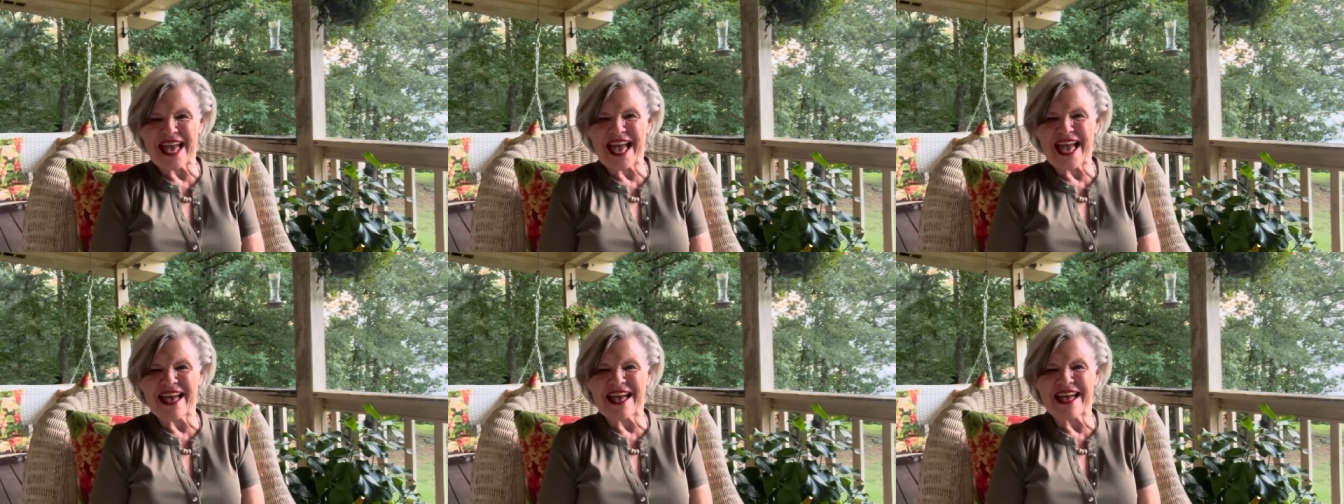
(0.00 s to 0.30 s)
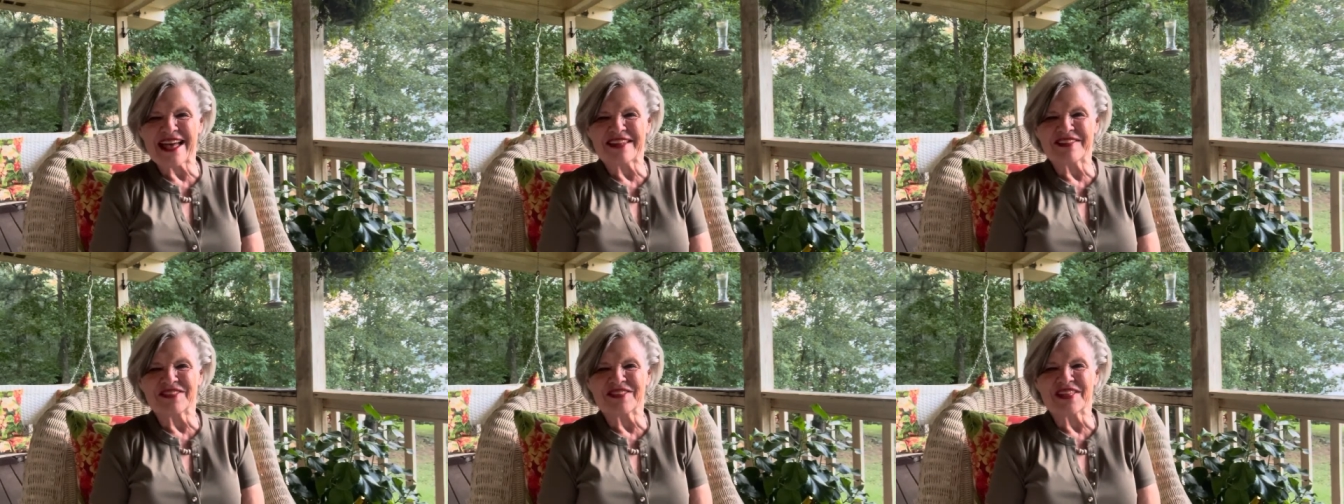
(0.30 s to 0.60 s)

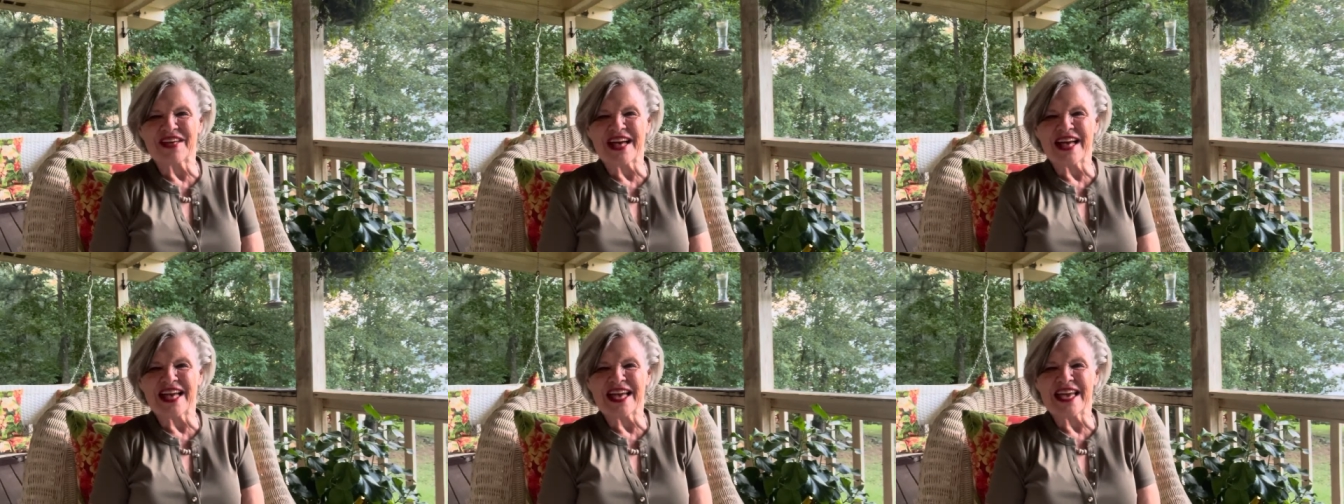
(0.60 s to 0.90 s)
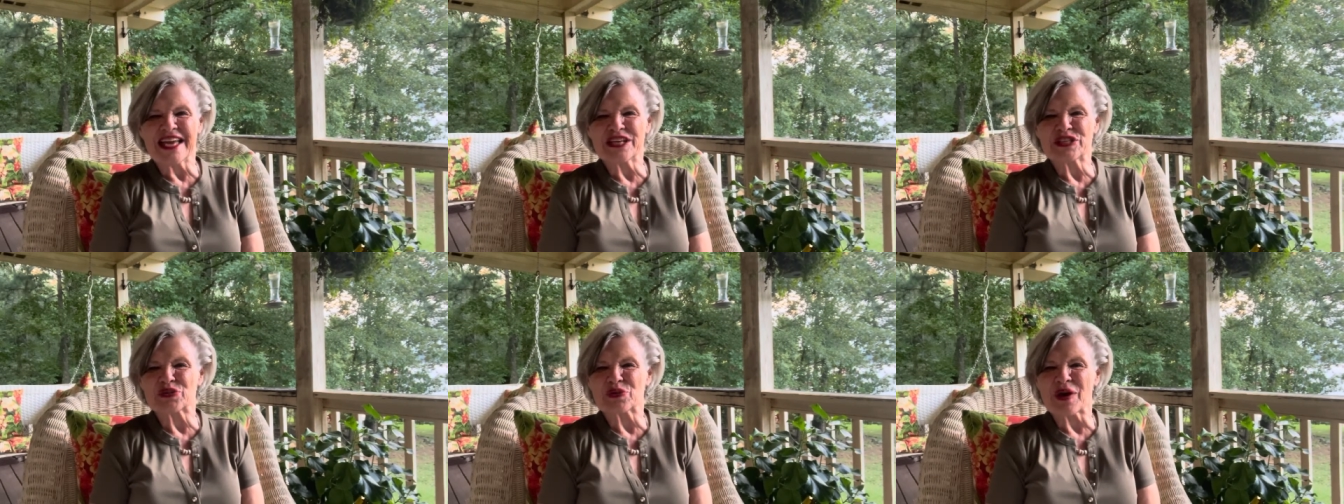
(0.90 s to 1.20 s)
and
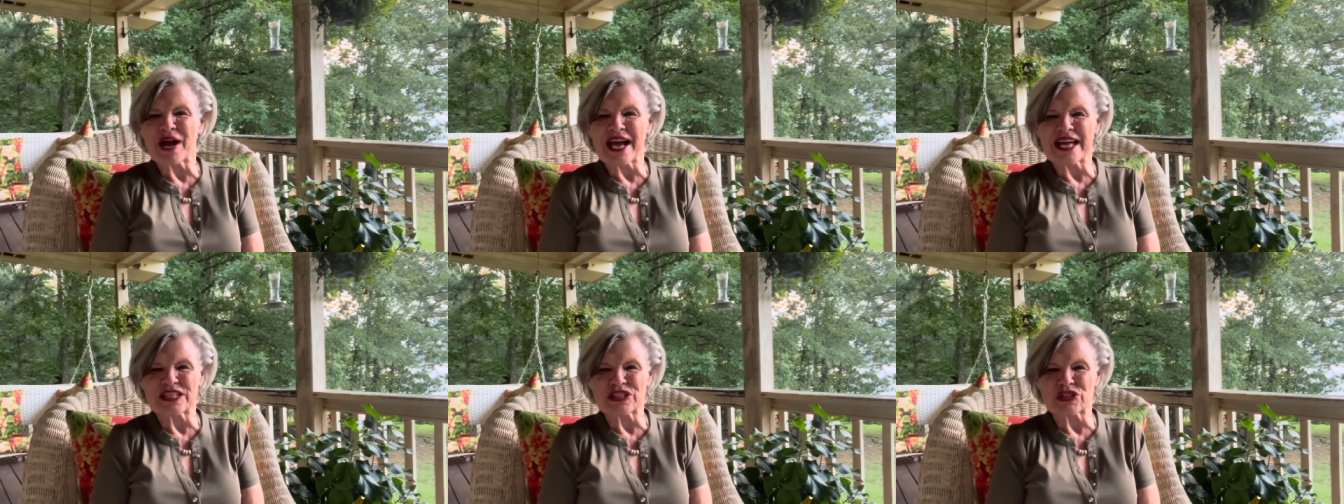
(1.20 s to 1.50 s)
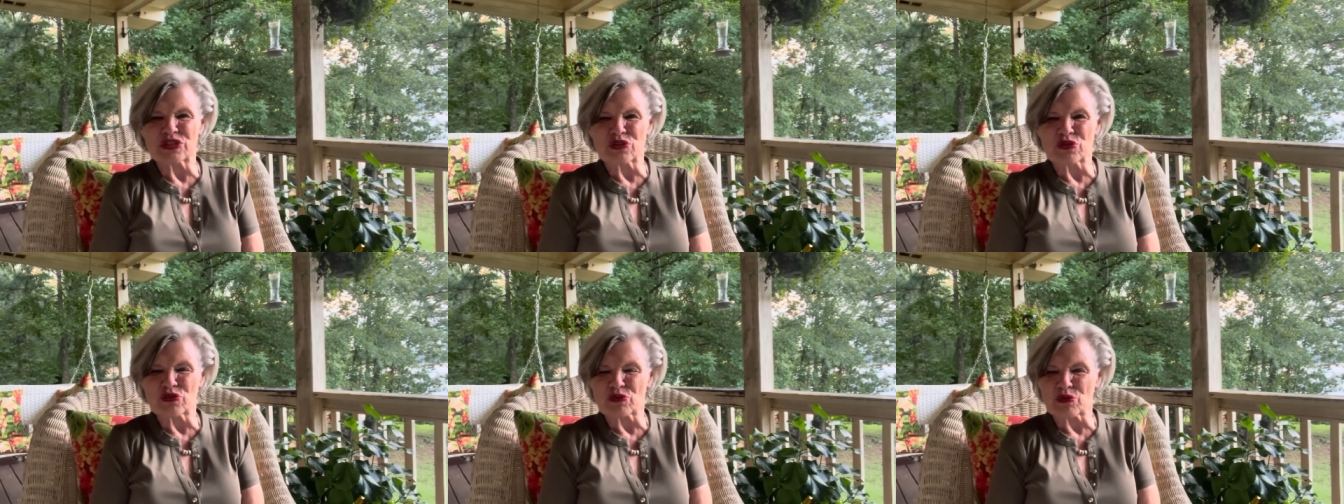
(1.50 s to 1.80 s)
they tried
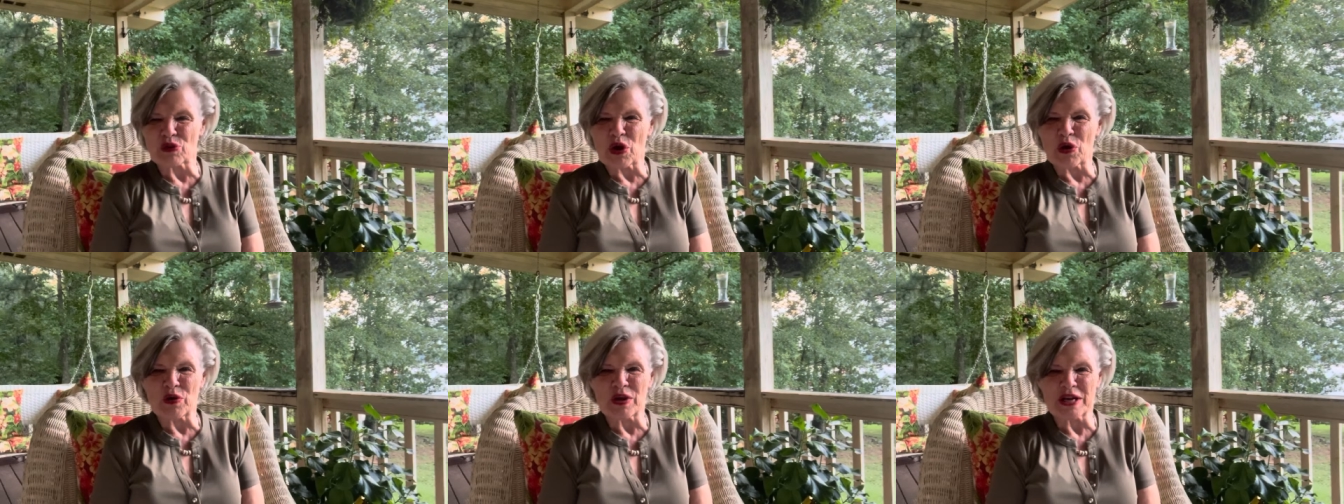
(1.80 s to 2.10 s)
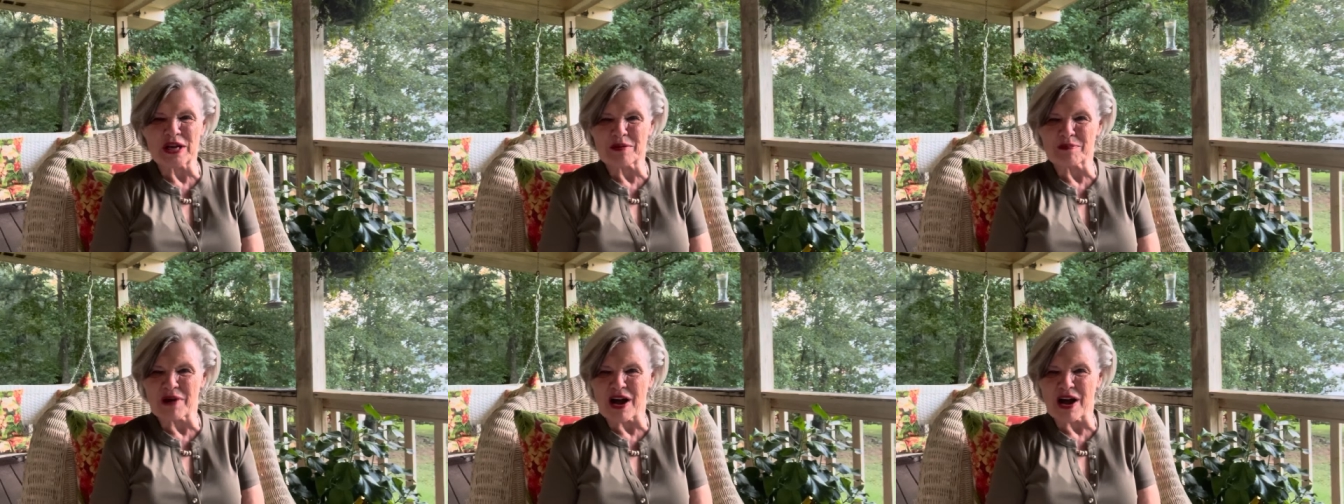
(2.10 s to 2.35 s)
to throw him